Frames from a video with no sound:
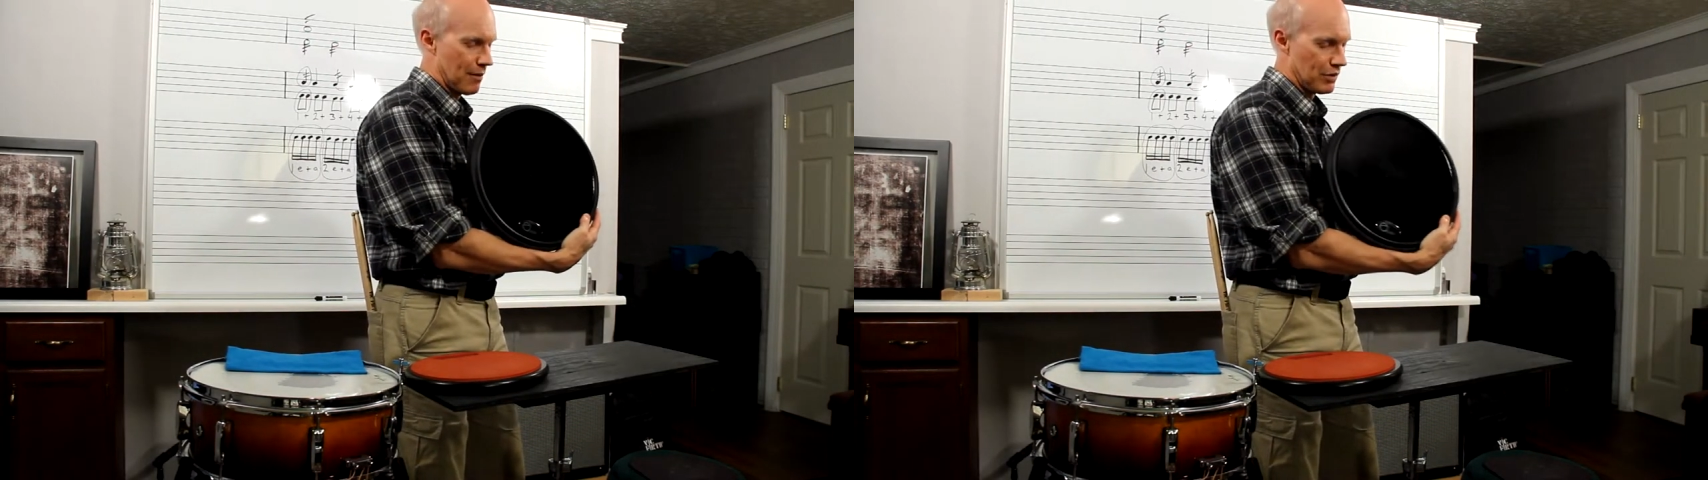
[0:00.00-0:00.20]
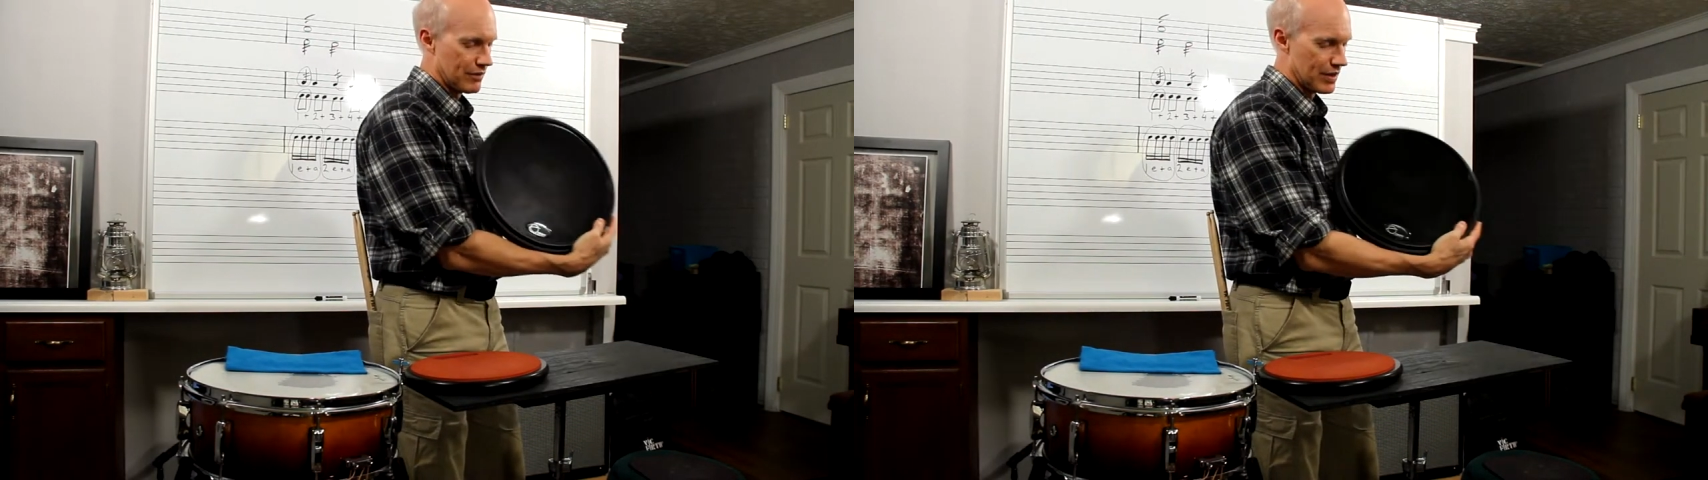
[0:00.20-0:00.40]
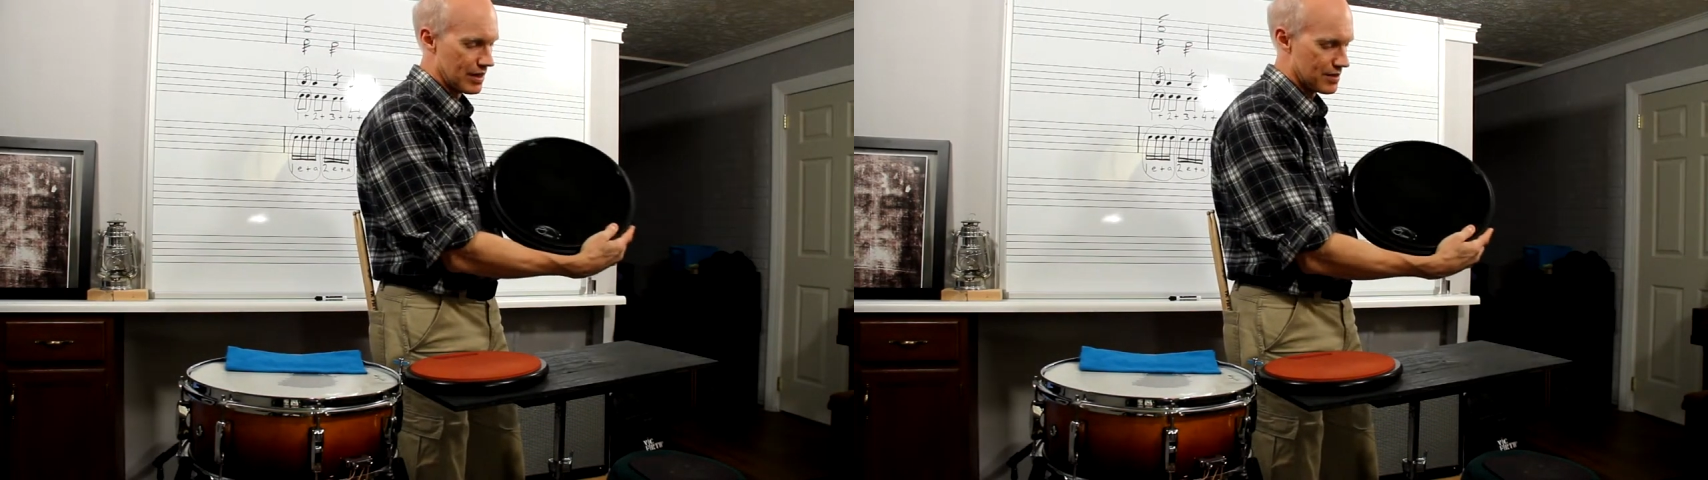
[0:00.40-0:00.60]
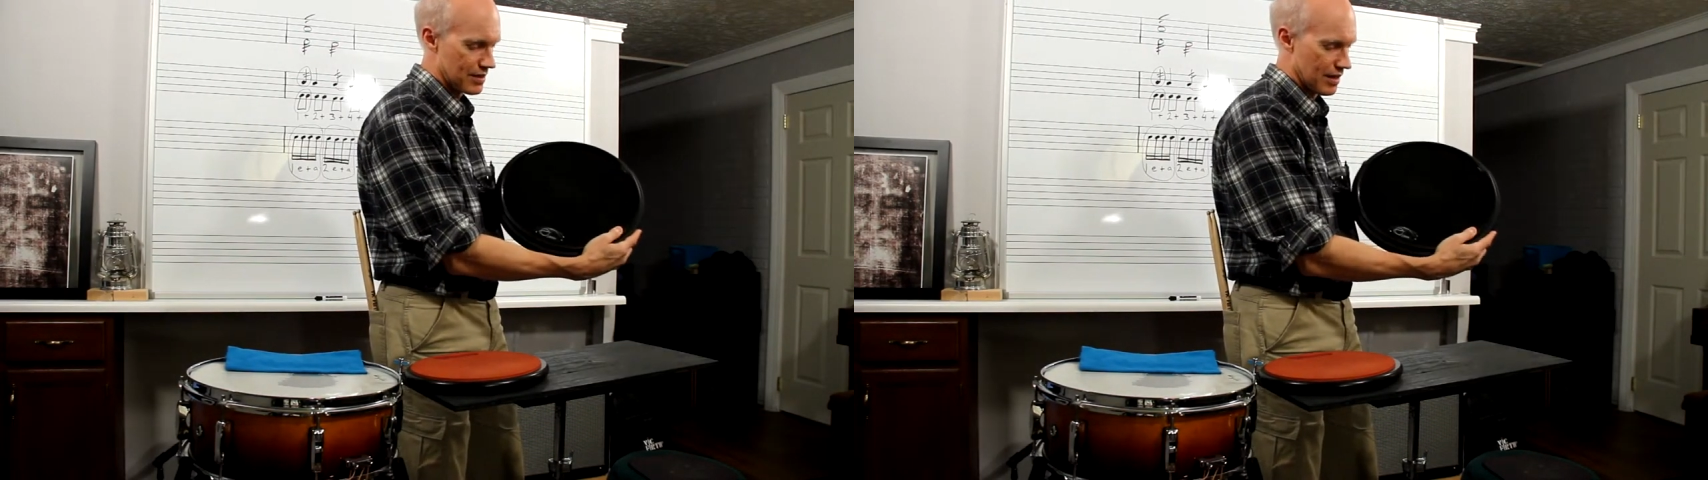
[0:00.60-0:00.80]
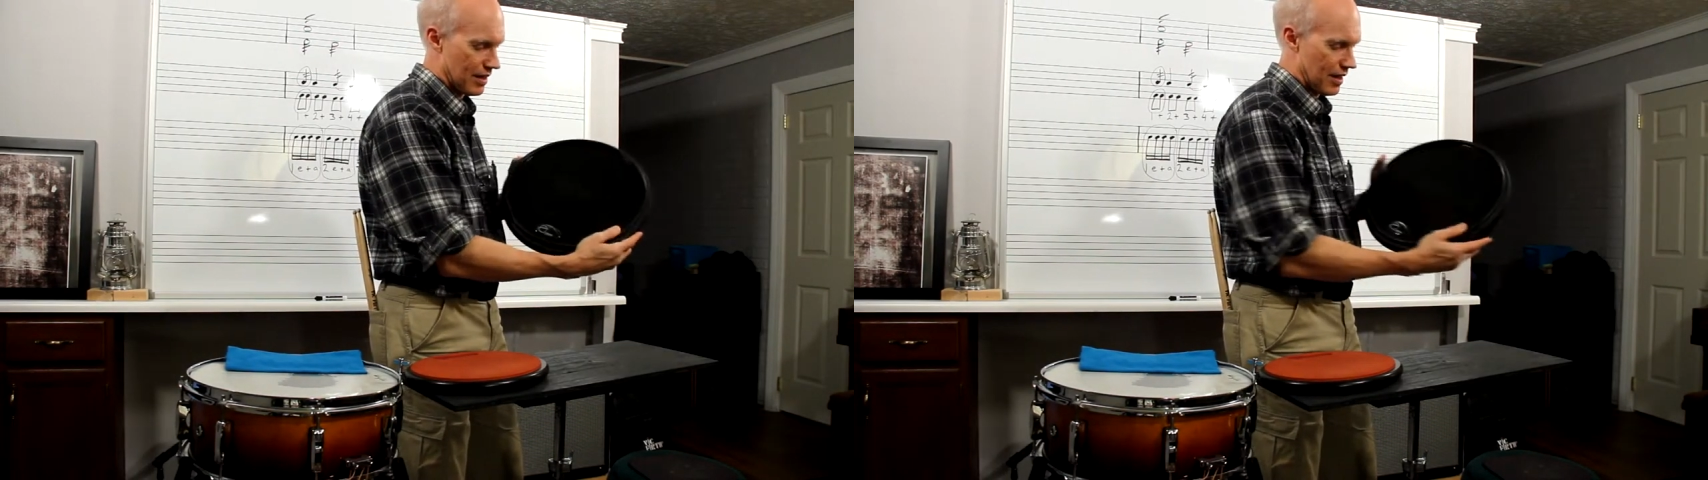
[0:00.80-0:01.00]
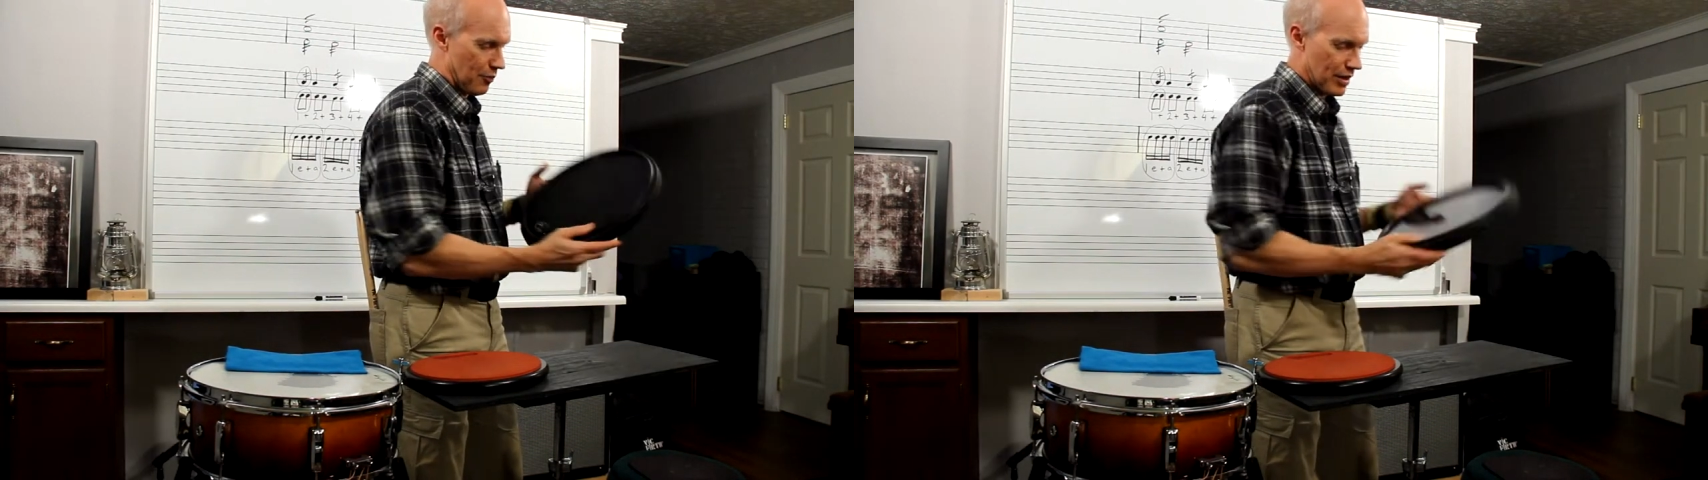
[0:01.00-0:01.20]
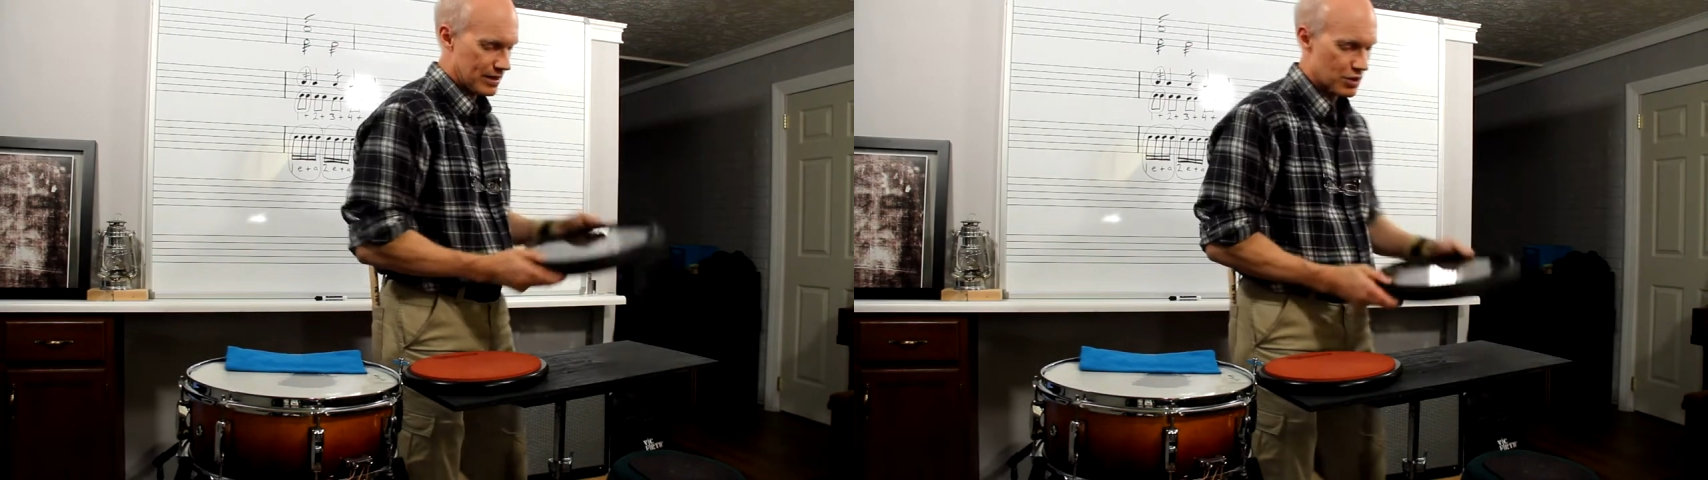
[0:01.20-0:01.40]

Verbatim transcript: I believe it is but